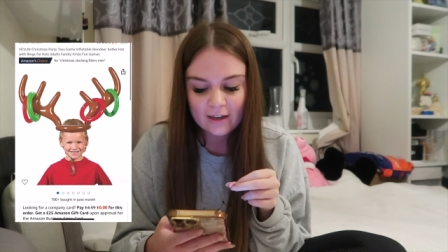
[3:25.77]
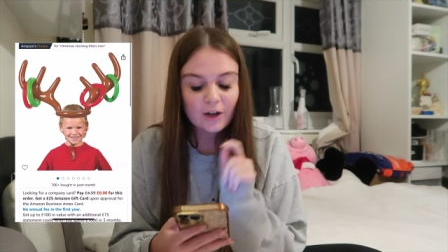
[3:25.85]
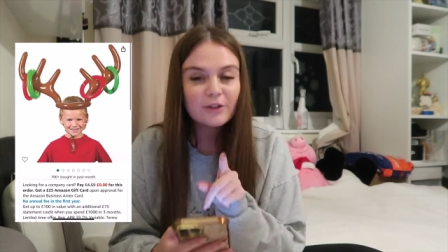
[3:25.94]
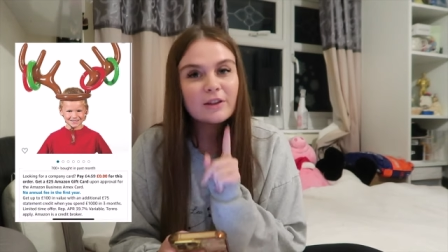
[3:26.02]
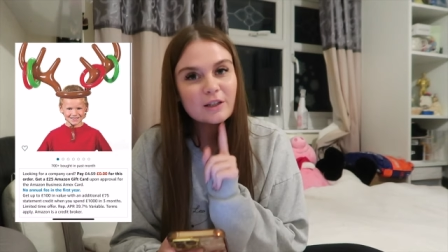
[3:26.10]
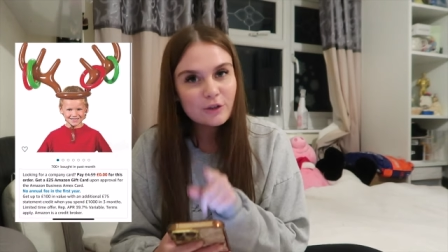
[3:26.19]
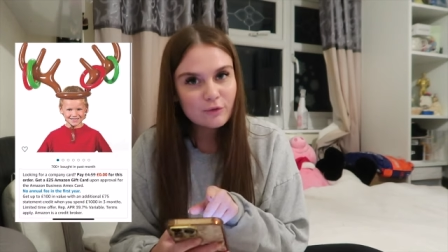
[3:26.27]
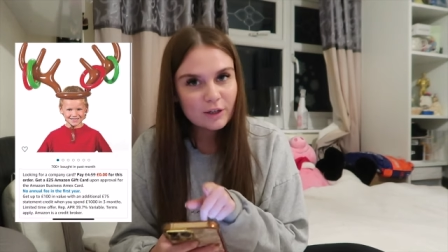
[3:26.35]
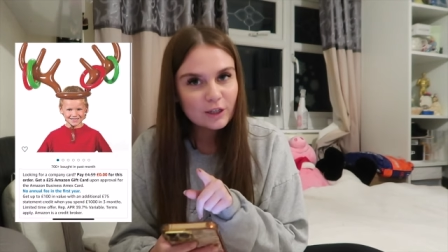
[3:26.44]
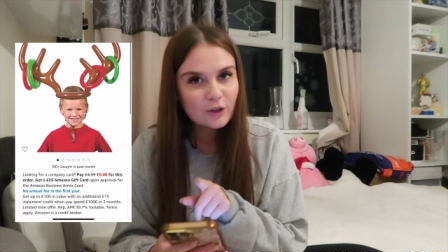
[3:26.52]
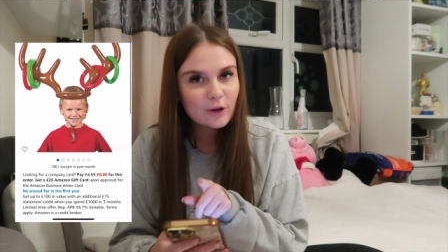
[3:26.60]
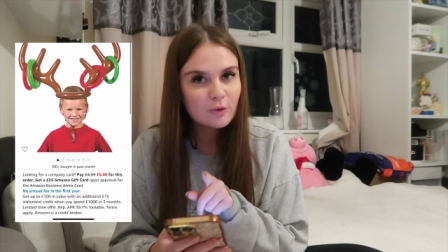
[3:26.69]
I think that's a
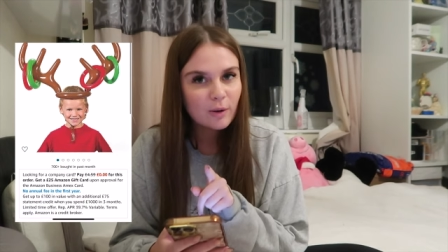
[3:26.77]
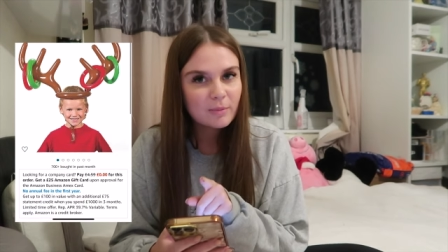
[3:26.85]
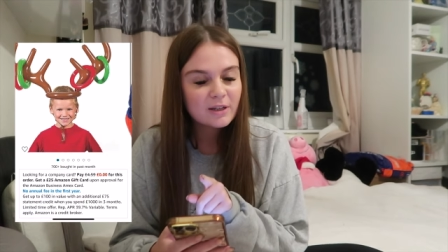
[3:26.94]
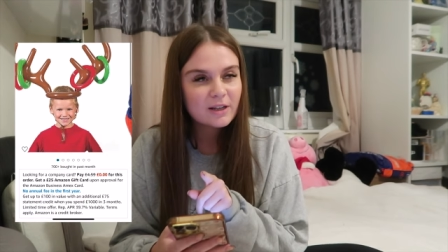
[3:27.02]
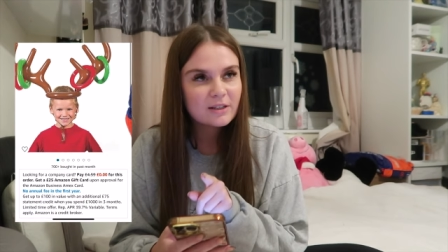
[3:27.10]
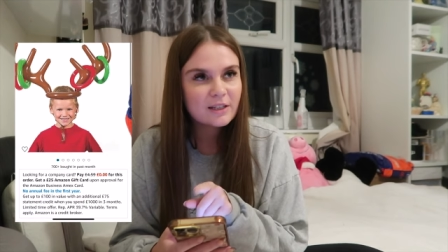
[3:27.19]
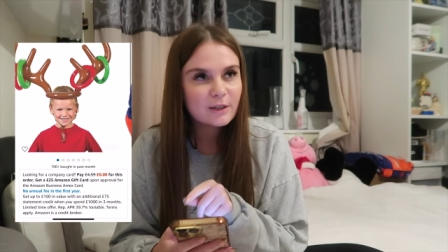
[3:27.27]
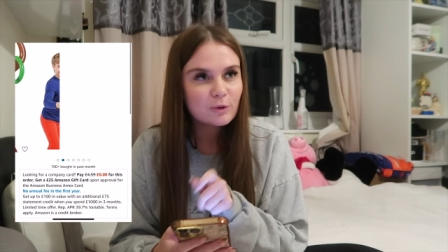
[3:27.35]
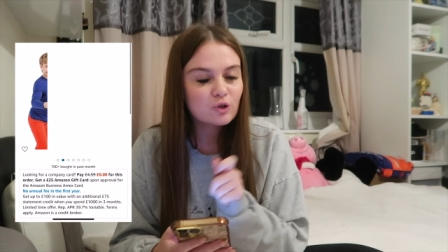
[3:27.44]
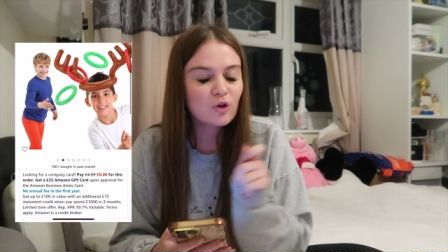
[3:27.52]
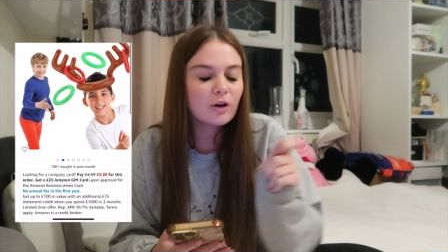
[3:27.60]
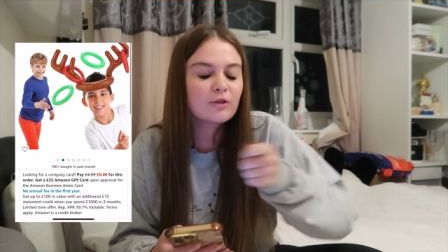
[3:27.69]
really good one because he was
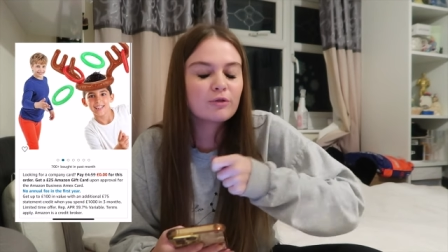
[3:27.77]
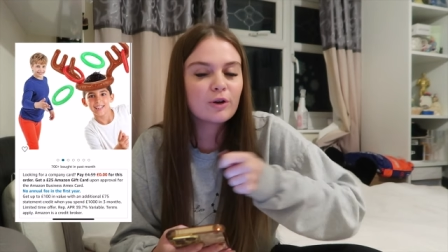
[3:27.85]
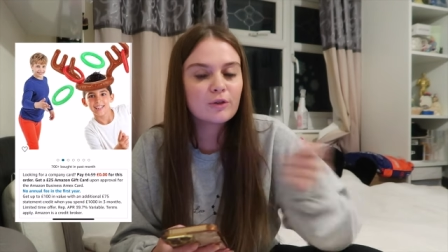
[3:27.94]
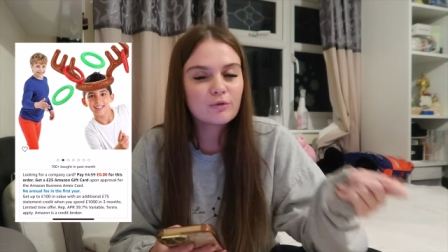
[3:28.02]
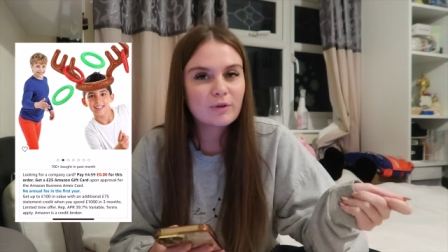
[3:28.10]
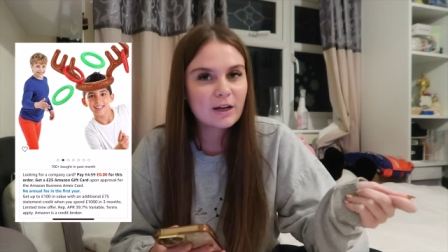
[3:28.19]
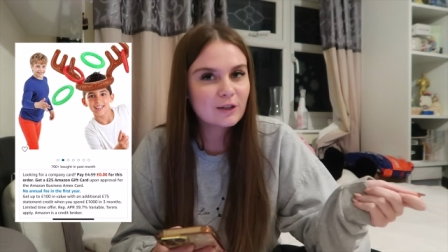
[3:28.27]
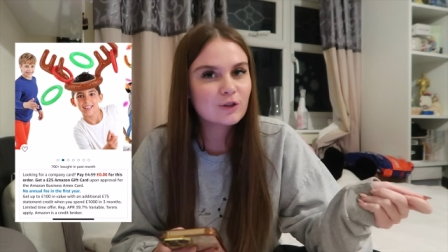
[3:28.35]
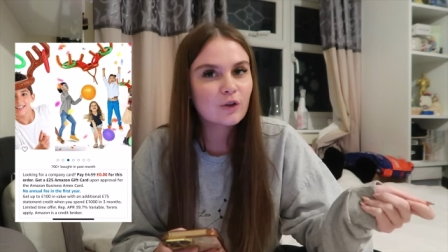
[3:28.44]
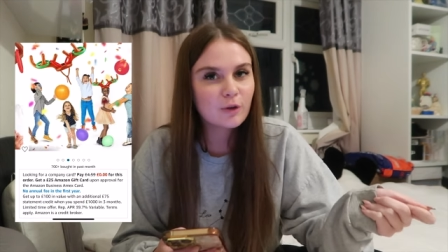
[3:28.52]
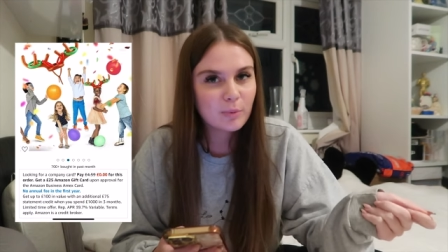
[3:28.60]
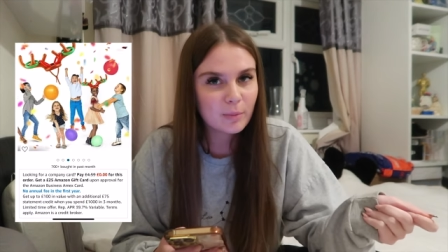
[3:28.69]
trying to throw the rings
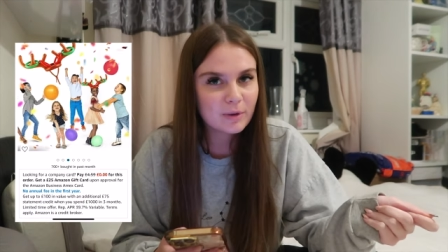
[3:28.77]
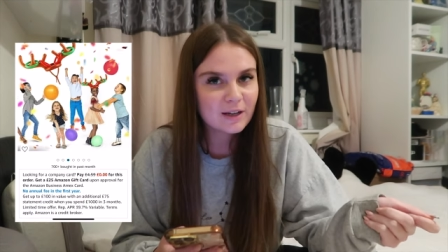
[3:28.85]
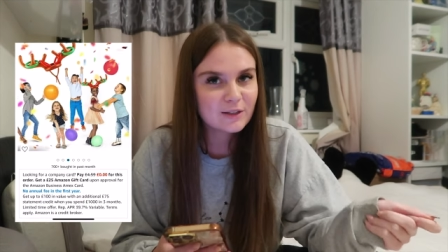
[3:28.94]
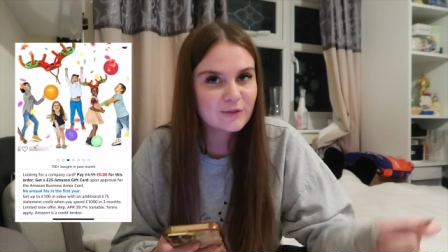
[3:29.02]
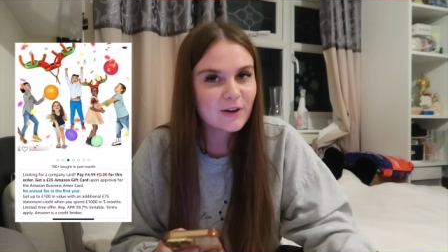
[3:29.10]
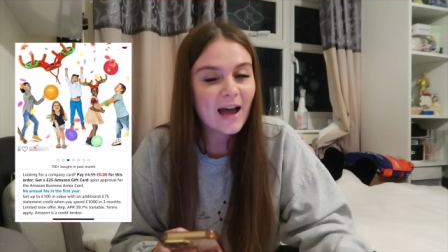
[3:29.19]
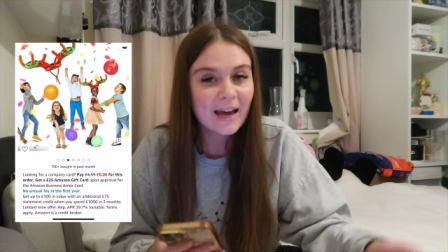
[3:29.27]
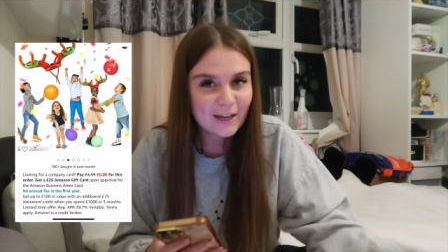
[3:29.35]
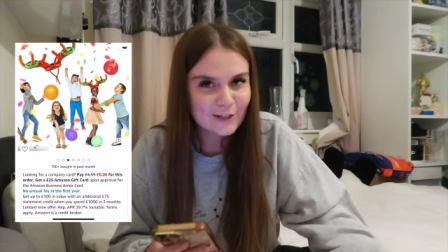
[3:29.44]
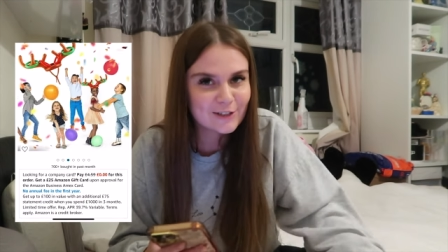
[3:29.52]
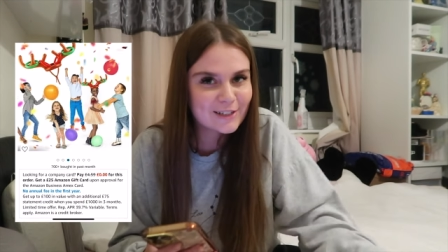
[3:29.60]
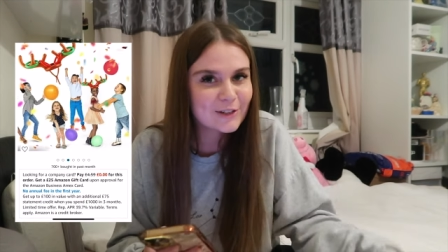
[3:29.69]
on the pumpkins for
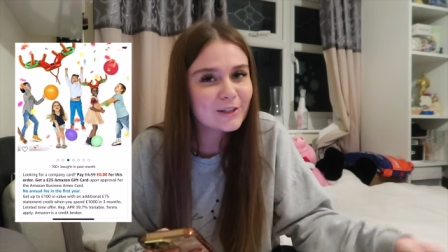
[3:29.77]
ages.